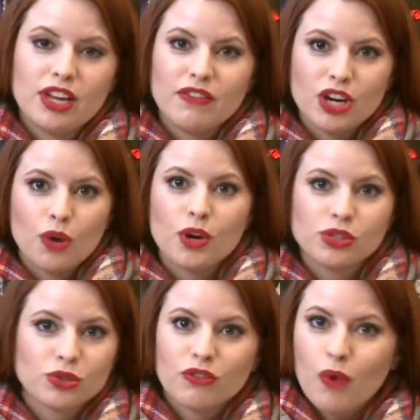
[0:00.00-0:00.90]
never know what
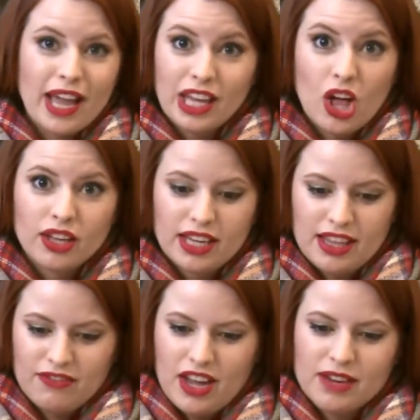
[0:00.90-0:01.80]
sort of wacky holiday
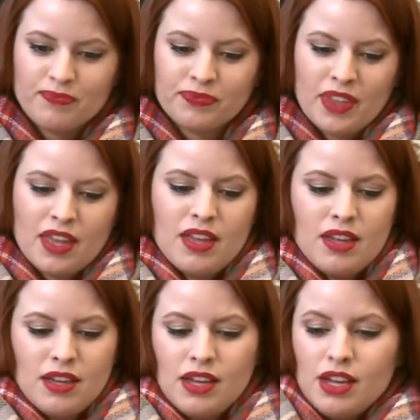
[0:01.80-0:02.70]
they find.
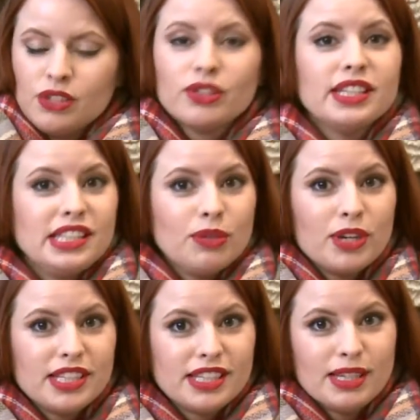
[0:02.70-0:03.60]
So let's see
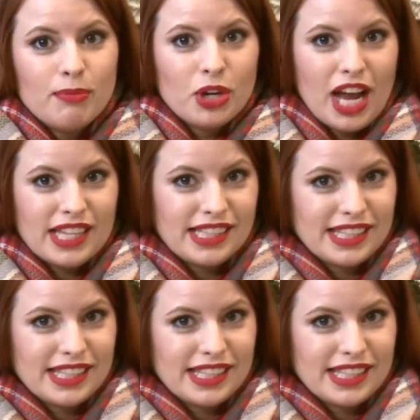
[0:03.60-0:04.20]
what December has to